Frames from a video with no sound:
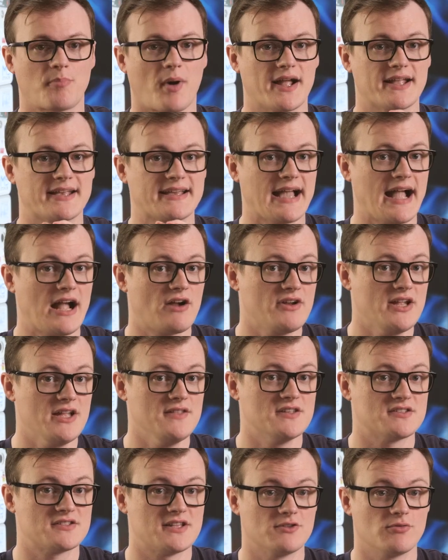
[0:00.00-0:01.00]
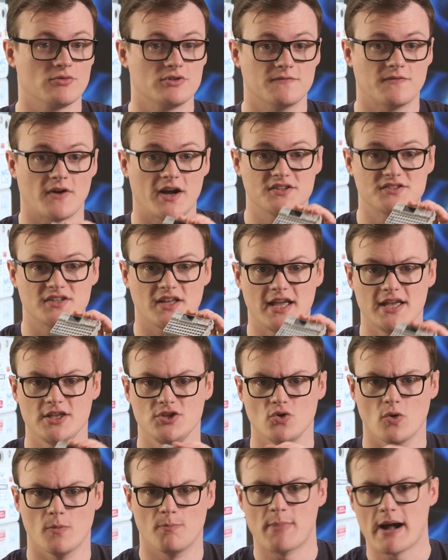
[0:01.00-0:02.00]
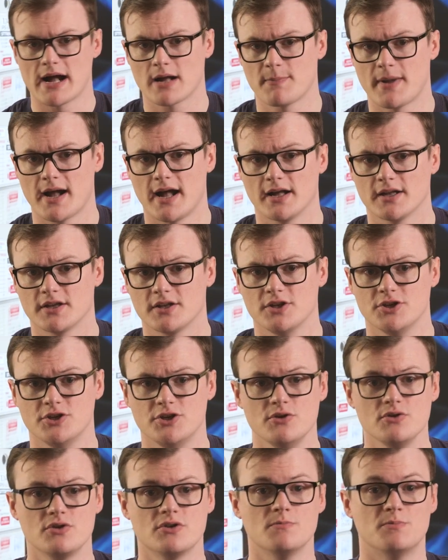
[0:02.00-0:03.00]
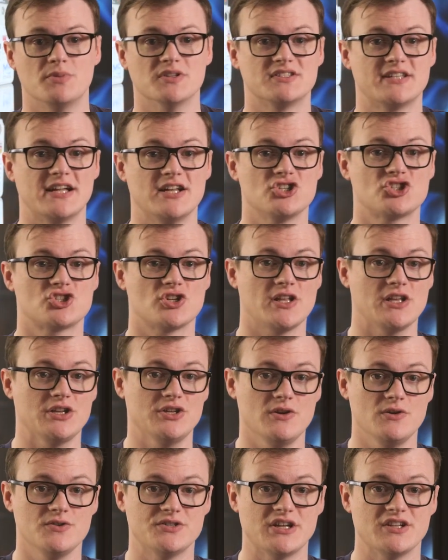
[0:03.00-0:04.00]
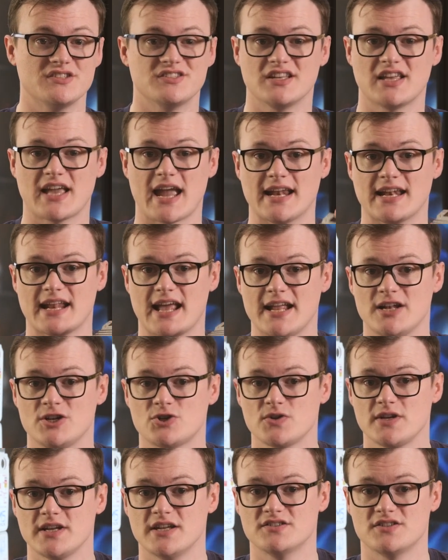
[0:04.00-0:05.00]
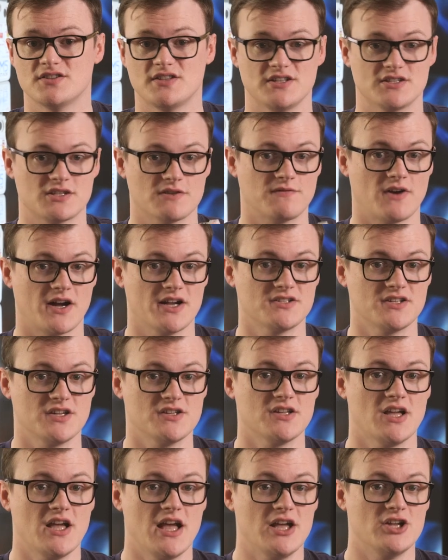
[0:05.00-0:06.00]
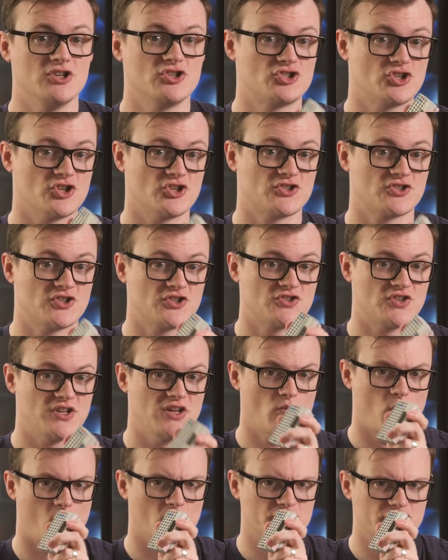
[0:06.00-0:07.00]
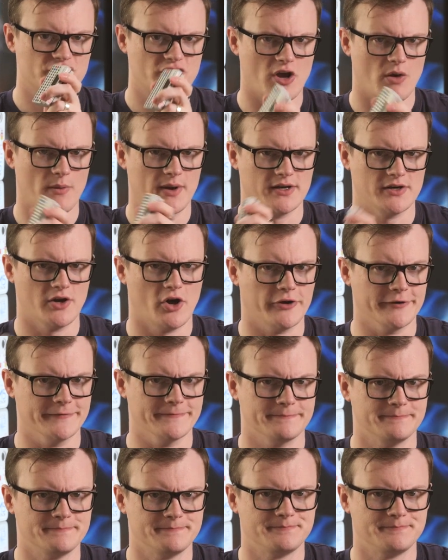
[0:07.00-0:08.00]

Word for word: By carrying this little device in your backpack, you could potentially use it to gain entry into these devices just to see what's going on.